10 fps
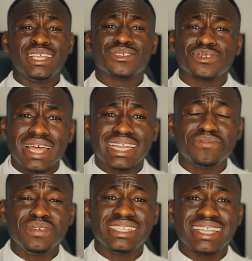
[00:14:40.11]
So that
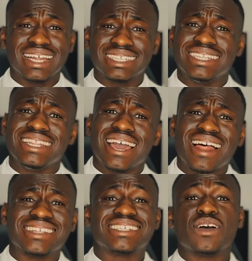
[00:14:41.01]
means that there
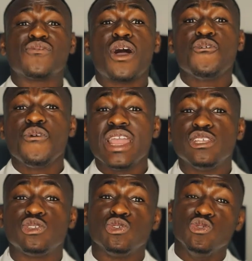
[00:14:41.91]
are several
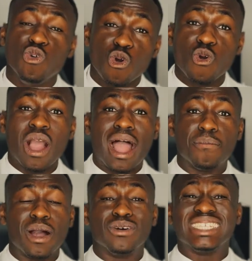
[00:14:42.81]
ways to go
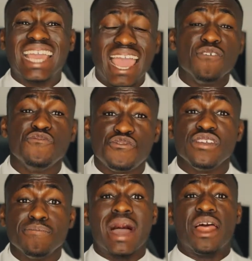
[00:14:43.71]
about
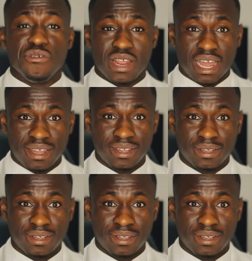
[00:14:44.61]
every barrier.